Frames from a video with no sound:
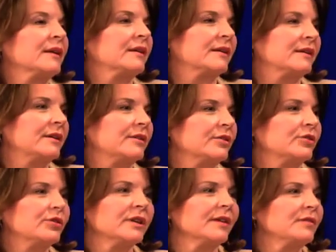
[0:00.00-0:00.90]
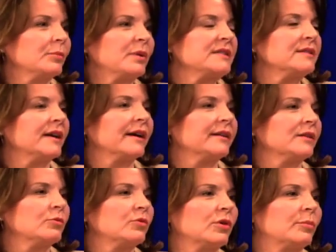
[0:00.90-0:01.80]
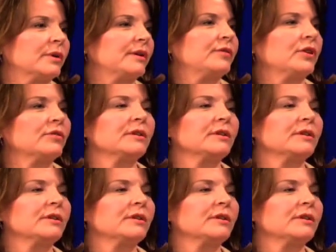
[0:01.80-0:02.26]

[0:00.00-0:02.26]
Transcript: You can have the best diet in the world, but if you're